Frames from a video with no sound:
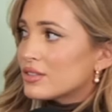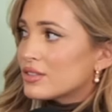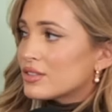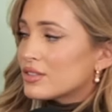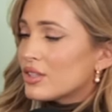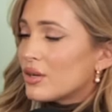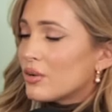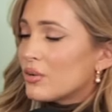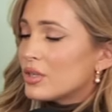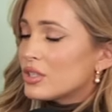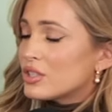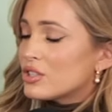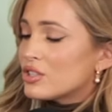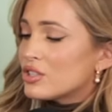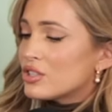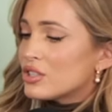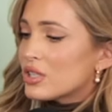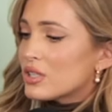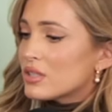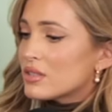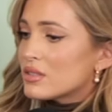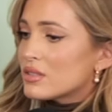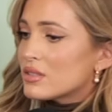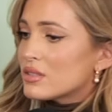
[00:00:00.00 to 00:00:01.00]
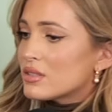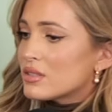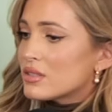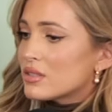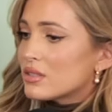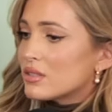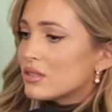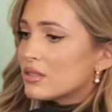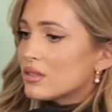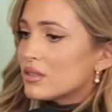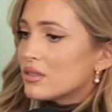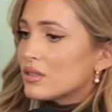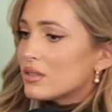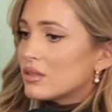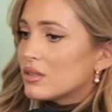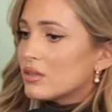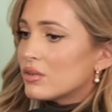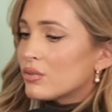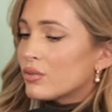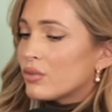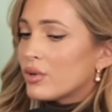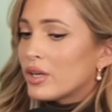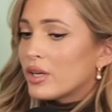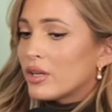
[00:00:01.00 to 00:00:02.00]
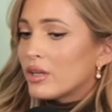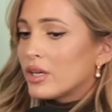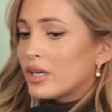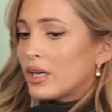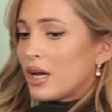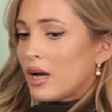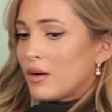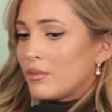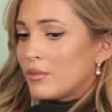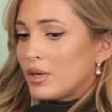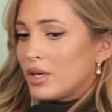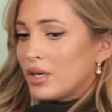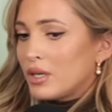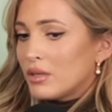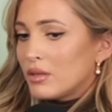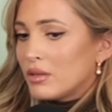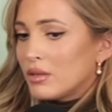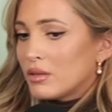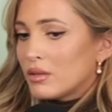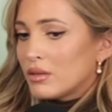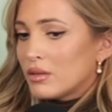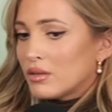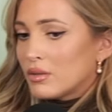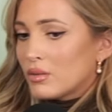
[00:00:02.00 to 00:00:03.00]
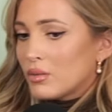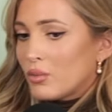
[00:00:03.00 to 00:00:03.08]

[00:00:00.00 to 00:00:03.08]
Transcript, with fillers: So it's just really, I mean,